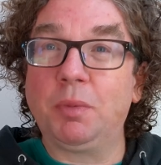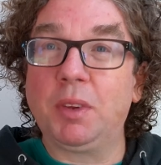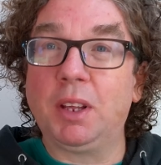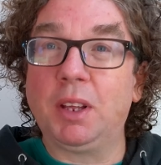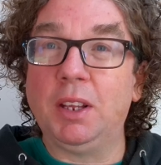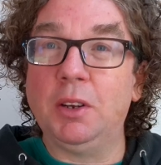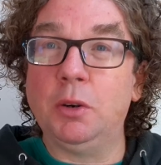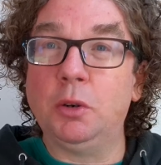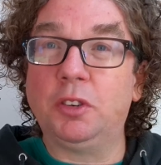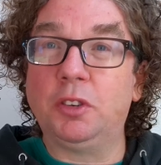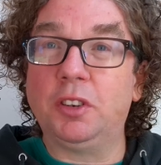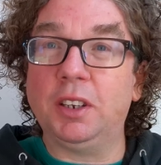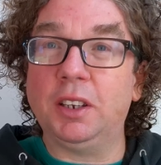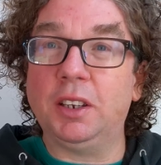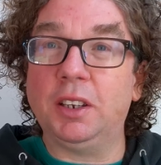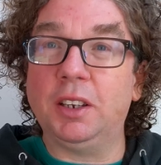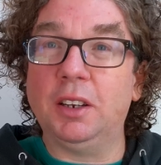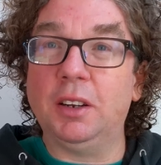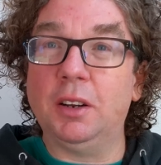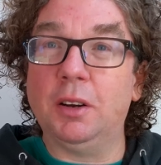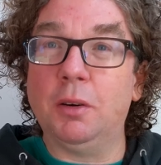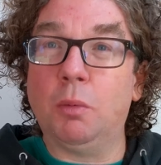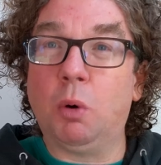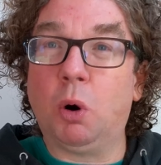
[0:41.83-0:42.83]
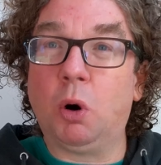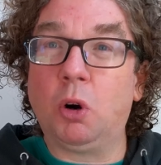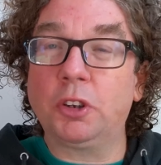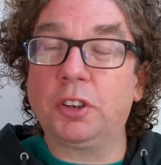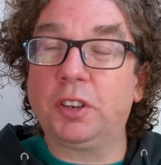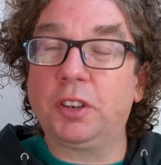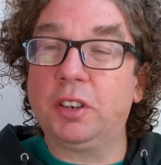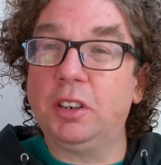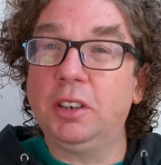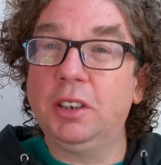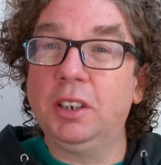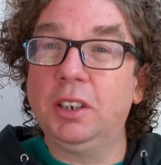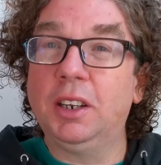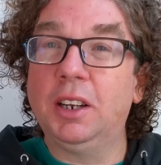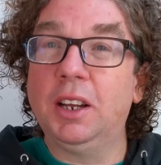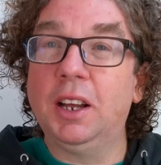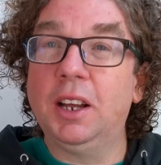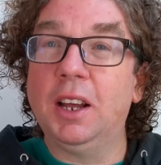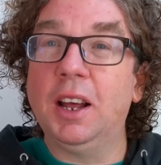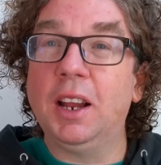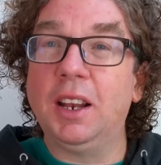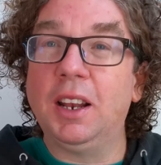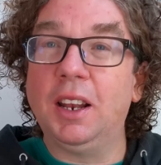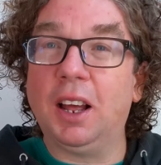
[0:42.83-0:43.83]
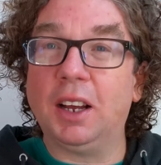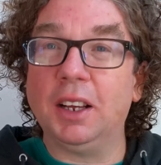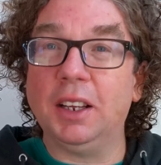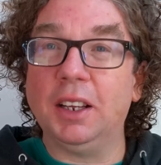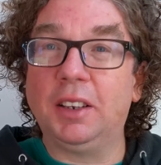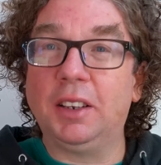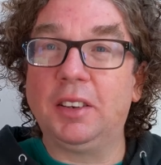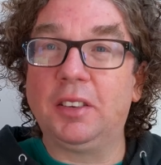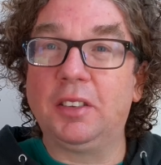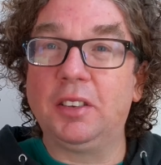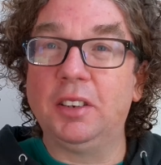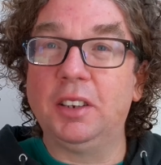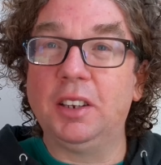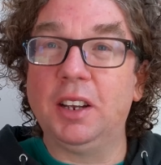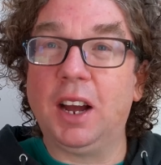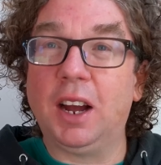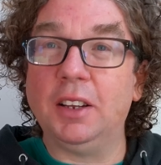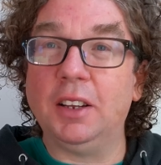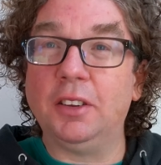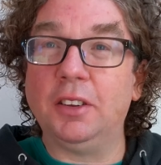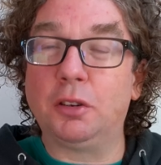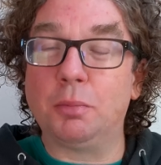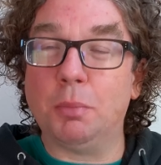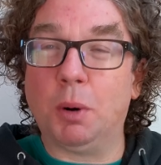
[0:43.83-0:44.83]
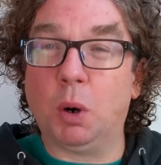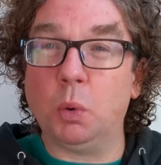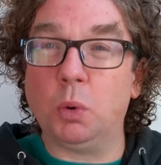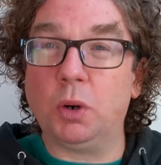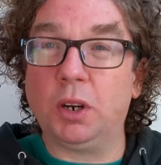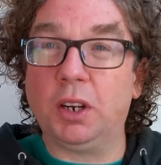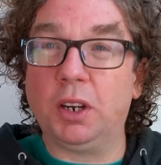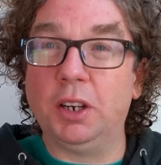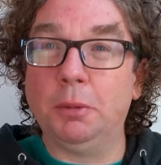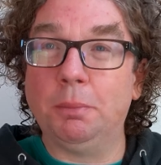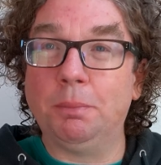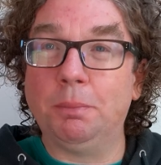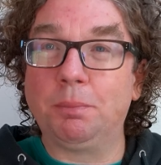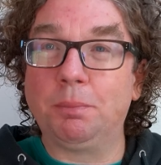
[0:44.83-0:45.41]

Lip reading: using water, light and smoke.